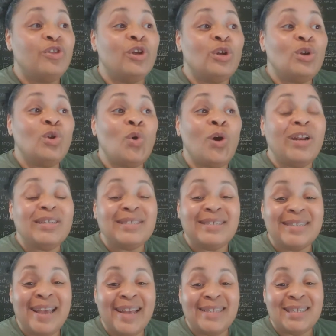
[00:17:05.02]
The Lord
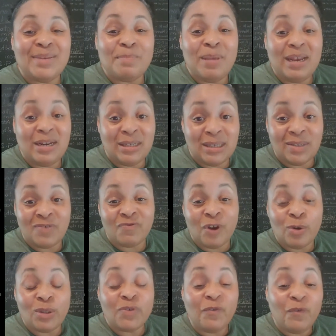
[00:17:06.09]
said to me, this is
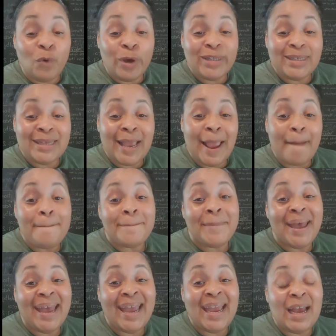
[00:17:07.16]
verse 14,
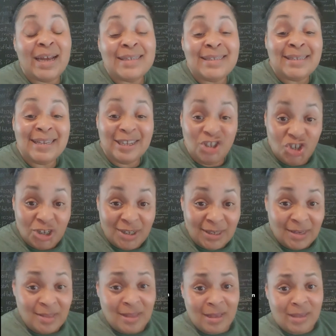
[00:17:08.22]
pay attention
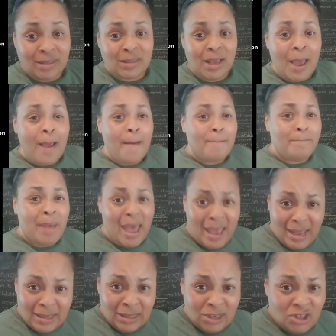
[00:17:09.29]
to this.
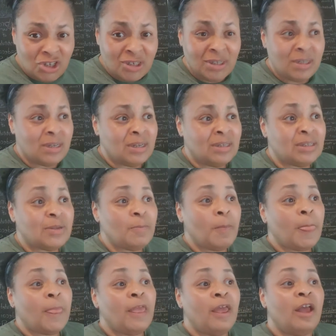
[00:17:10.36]
Pay attention to this
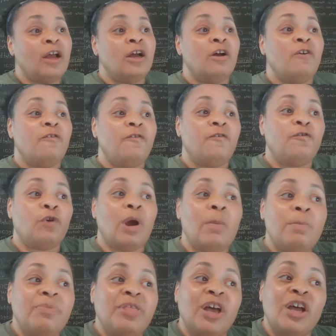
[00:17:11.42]

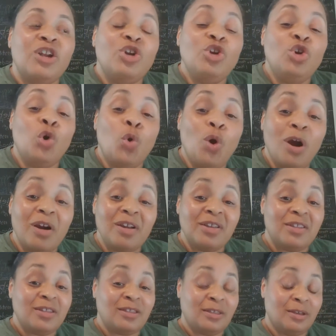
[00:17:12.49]
from the
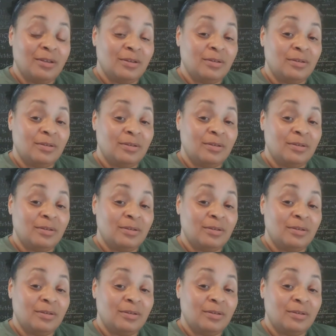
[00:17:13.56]
north.